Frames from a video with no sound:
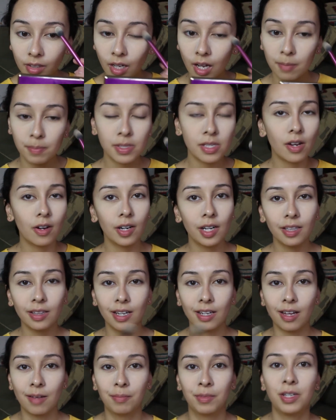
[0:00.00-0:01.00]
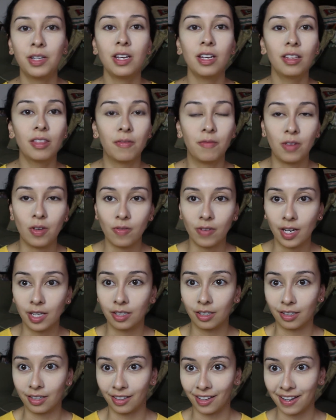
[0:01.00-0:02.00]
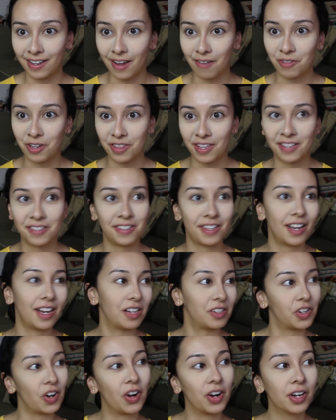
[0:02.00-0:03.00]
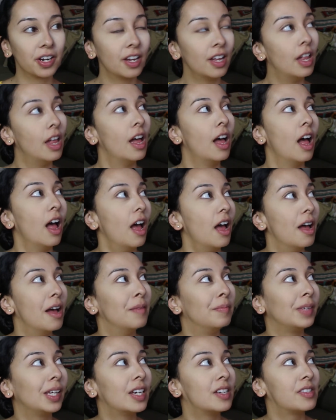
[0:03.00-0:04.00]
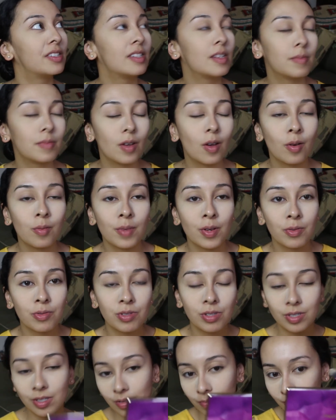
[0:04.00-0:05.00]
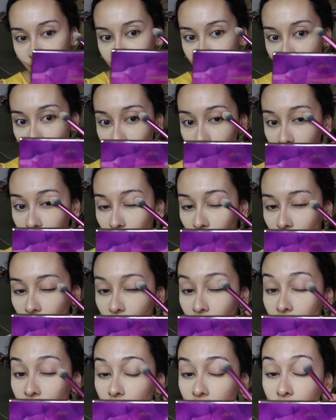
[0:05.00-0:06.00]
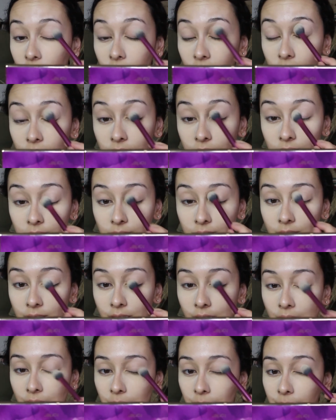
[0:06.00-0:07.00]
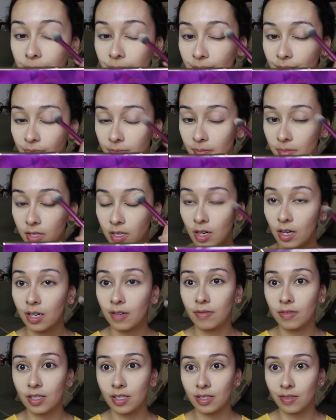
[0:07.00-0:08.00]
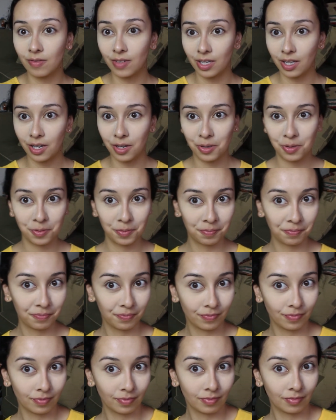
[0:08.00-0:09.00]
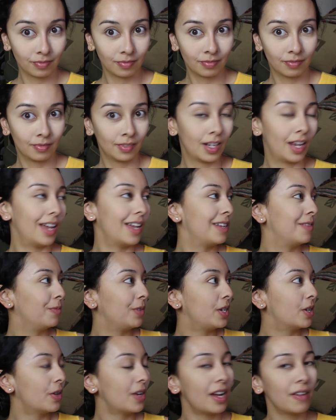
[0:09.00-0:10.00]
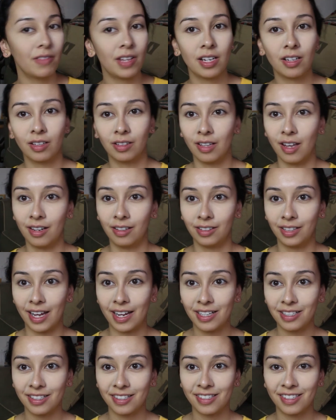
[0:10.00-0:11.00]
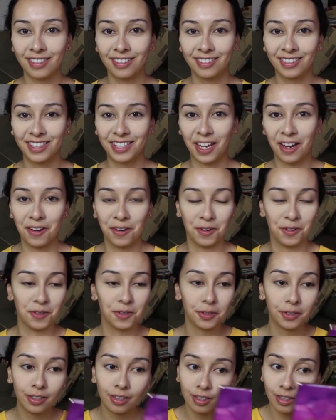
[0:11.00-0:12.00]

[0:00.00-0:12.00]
I'm sorry, like I'm looking in the viewfinder and like everything's getting dark because it's almost 7 o'clock right now, so I'm sorry if this video, and we don't have like a lot of lights, so